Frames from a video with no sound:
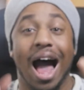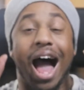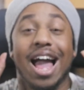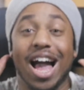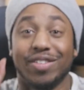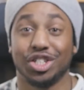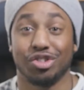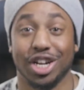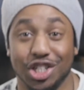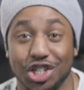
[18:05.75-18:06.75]
I have a
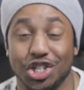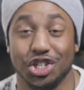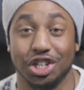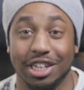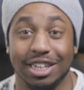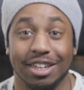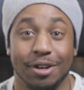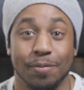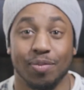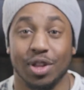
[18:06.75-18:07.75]
transition
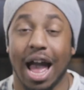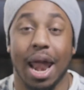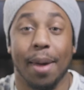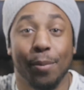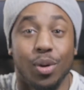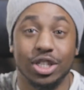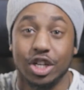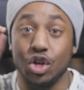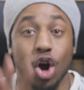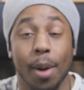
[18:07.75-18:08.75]
and I put
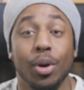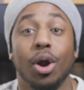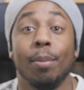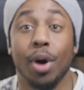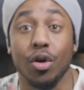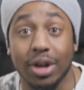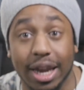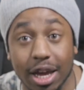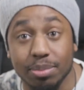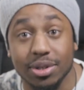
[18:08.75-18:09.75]
it, you can't put it on both
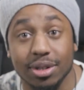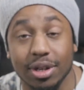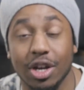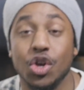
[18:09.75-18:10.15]
clips.